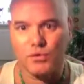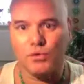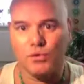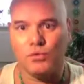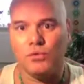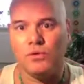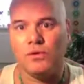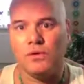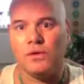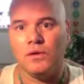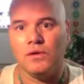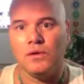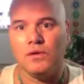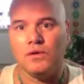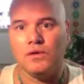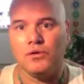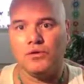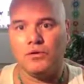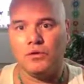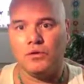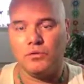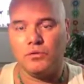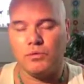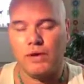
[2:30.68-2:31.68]
You
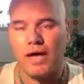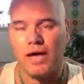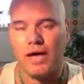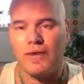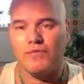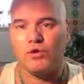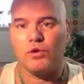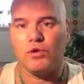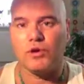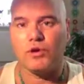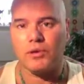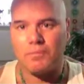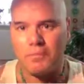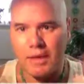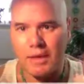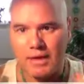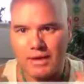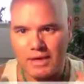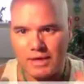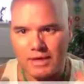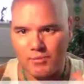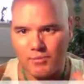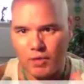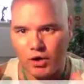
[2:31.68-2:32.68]
haven't got a monkey
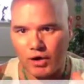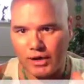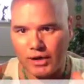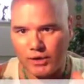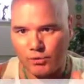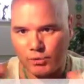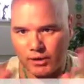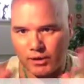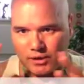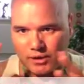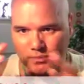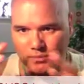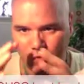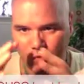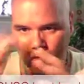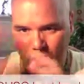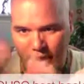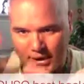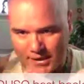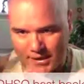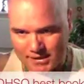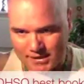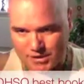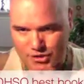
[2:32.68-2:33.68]
mind where the mind is
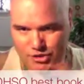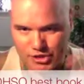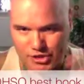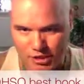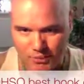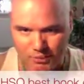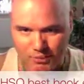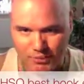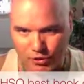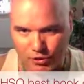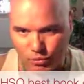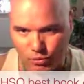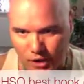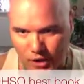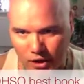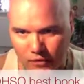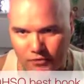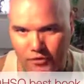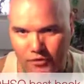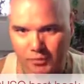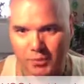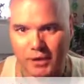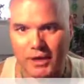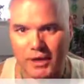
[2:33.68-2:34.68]
jumping all over the place,
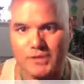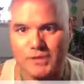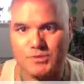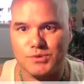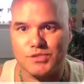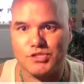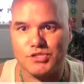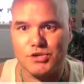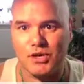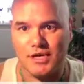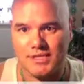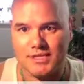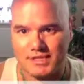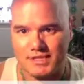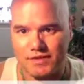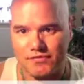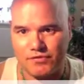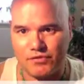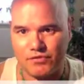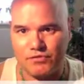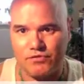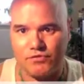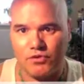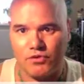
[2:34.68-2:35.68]
which I suffered
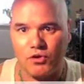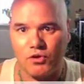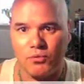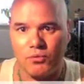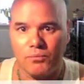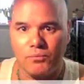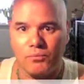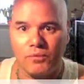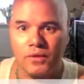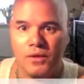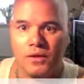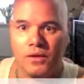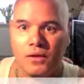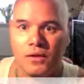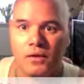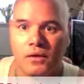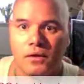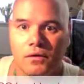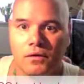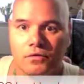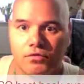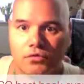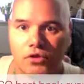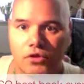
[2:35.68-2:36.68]
from for a
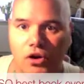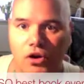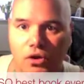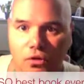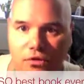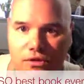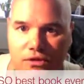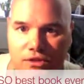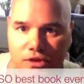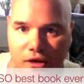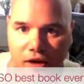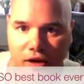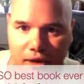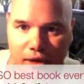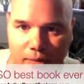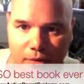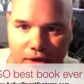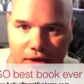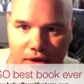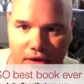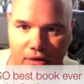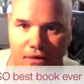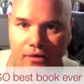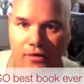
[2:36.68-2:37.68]
long time. And
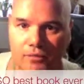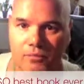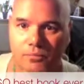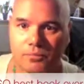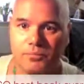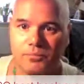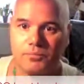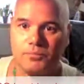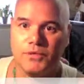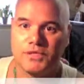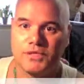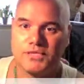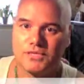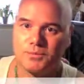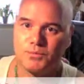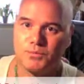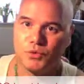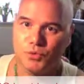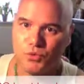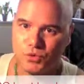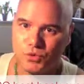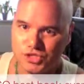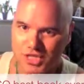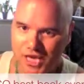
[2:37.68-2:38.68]
Mr. Paul
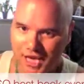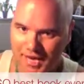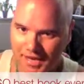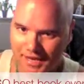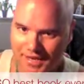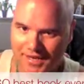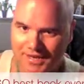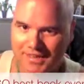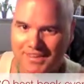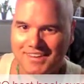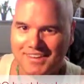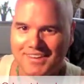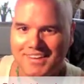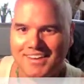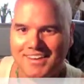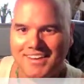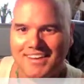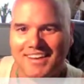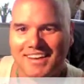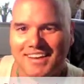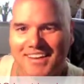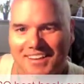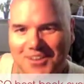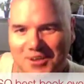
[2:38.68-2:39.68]
CHEK,
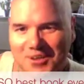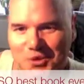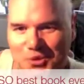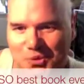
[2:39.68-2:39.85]
who